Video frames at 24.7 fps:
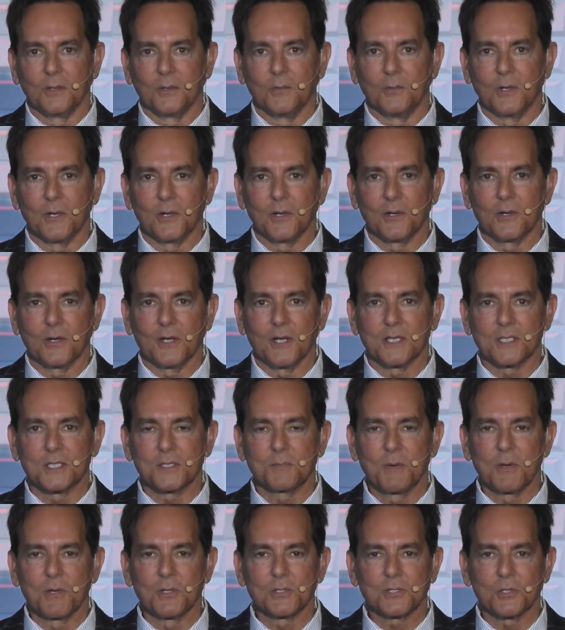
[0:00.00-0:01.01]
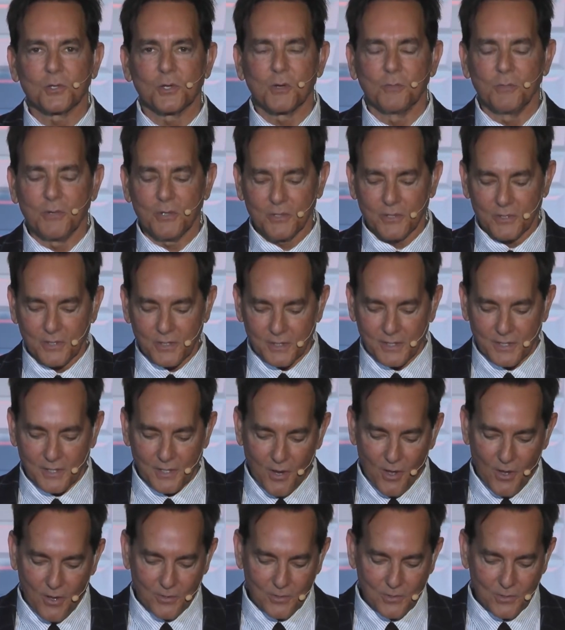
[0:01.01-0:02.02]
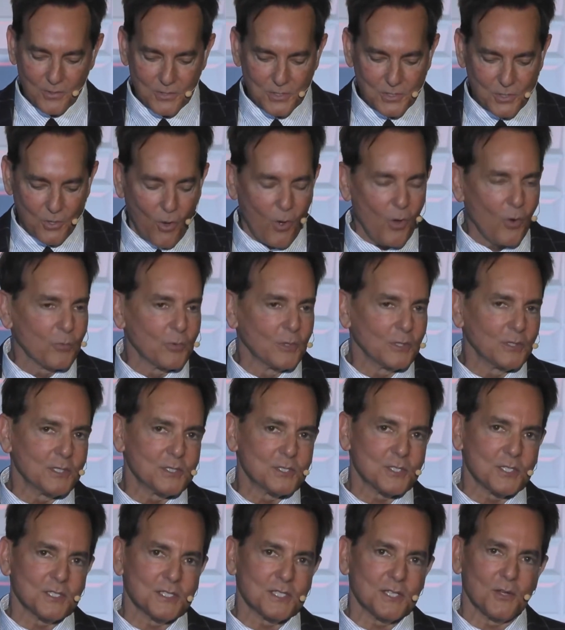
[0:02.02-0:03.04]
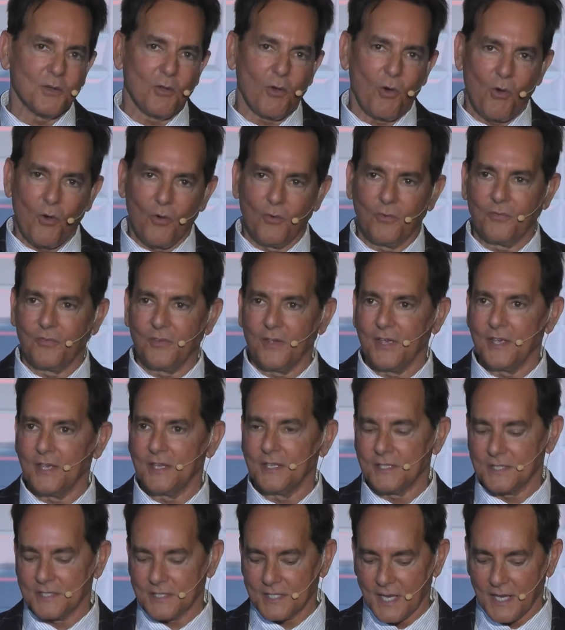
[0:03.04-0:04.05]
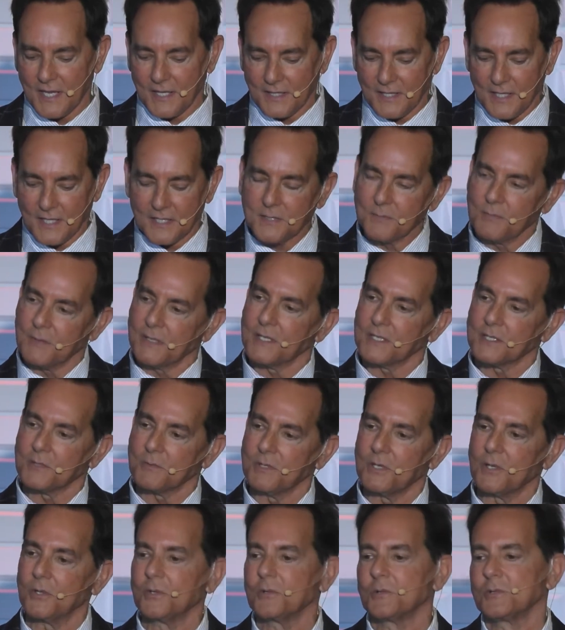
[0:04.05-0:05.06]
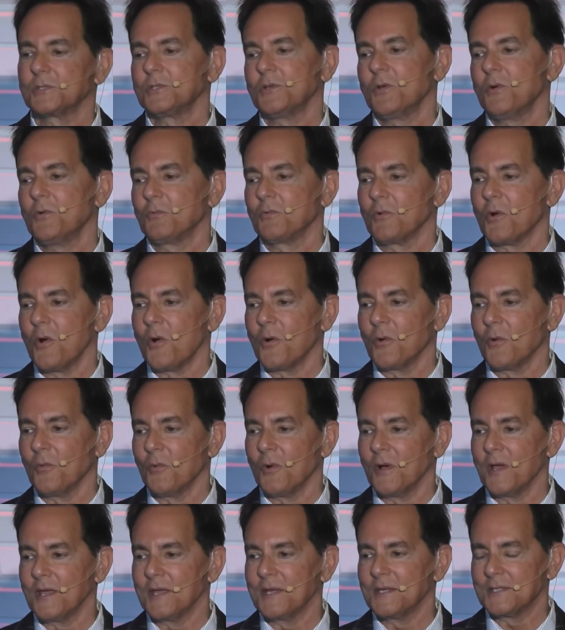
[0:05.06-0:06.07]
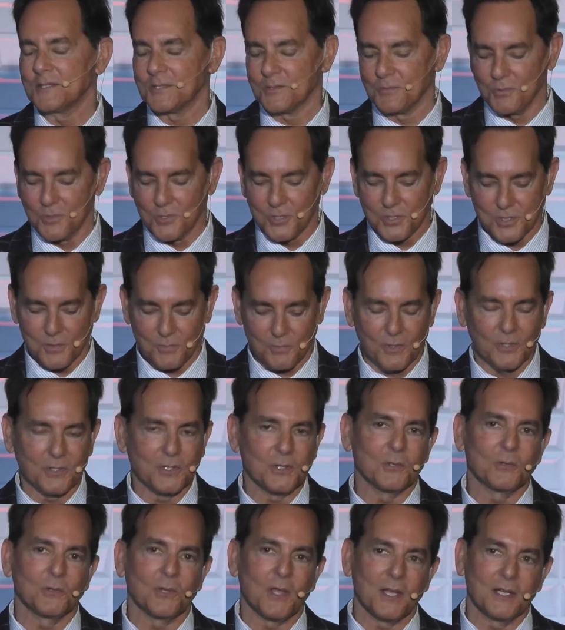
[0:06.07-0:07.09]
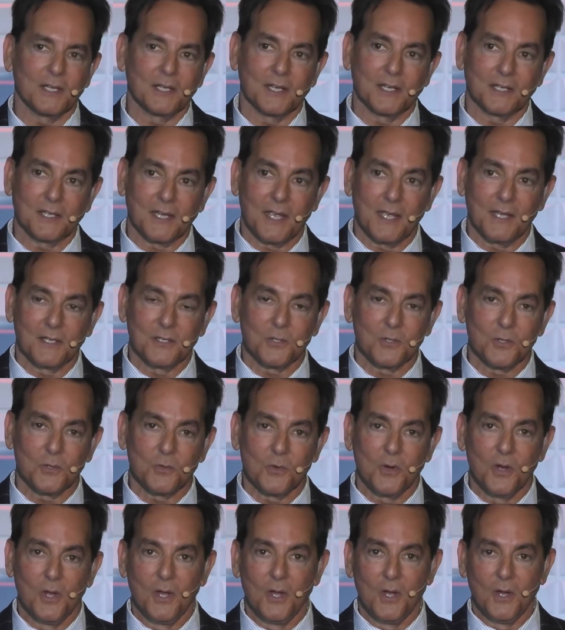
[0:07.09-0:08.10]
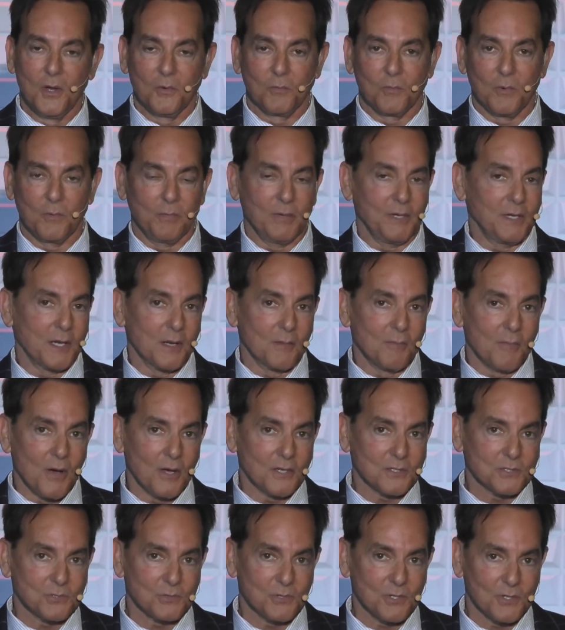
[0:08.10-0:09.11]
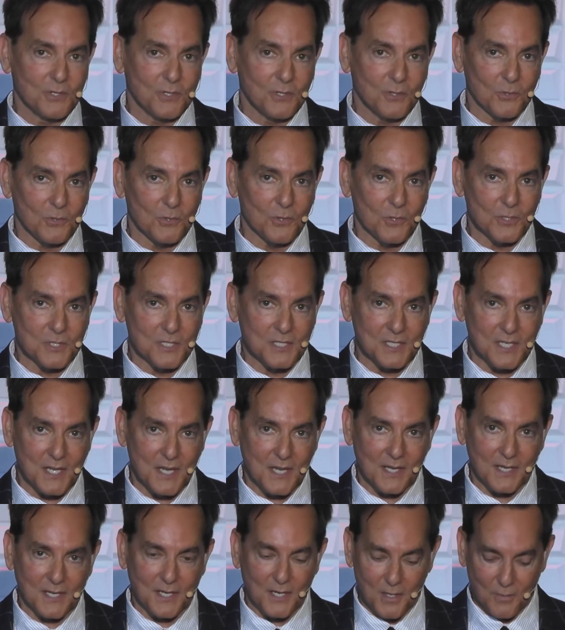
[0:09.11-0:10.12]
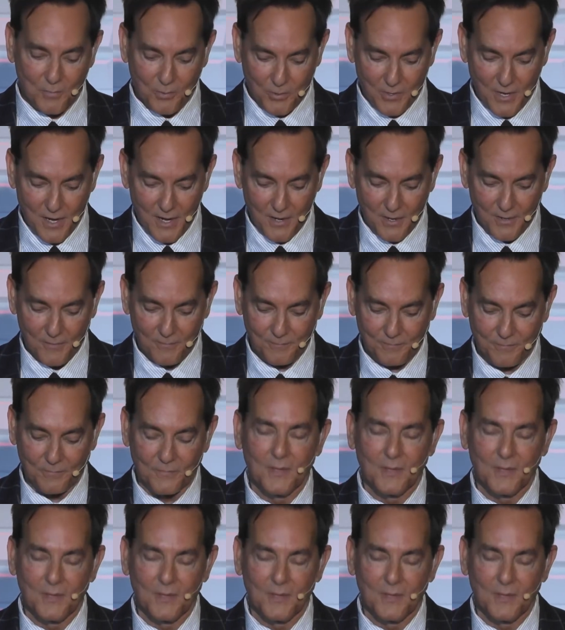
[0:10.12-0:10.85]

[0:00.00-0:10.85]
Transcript: We're a spiritual community that honors all religions and all faiths, and that's because we know there is no wrong way to worship, whether you're lighting a candle, repeating a mantra, or saying a prayer.